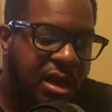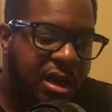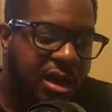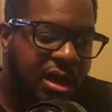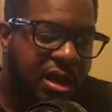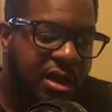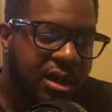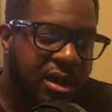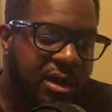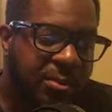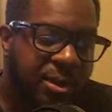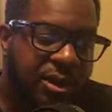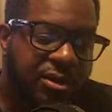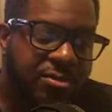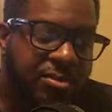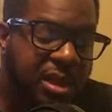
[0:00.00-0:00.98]

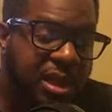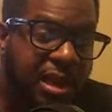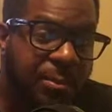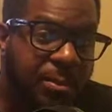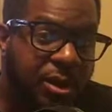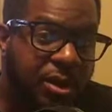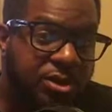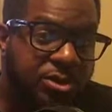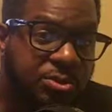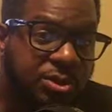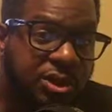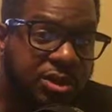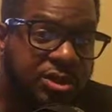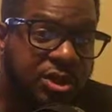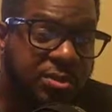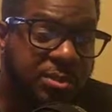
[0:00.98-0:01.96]
Kamara's playing at
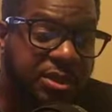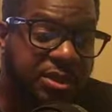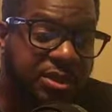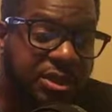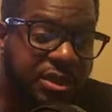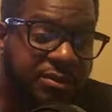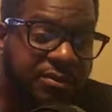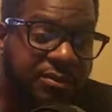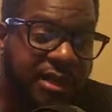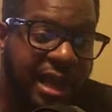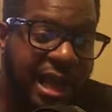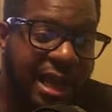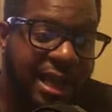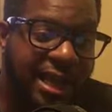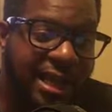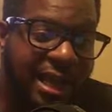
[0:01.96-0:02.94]
Baltimore. It's going to be tough.
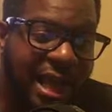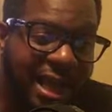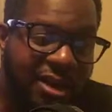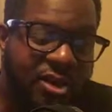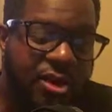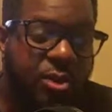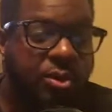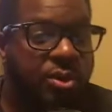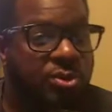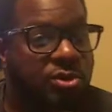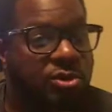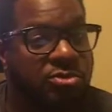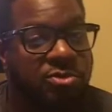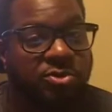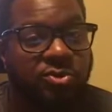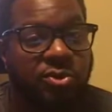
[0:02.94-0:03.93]
I got to go with
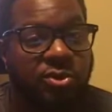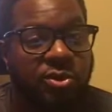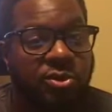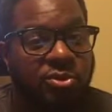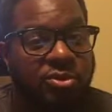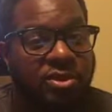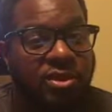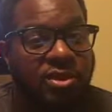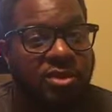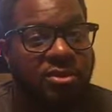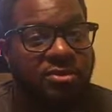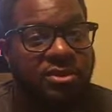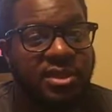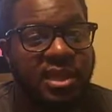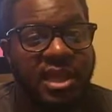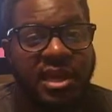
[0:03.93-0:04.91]
Crows Before Hoes in the
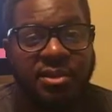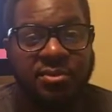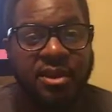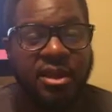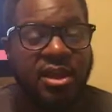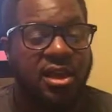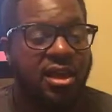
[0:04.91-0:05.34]
close game.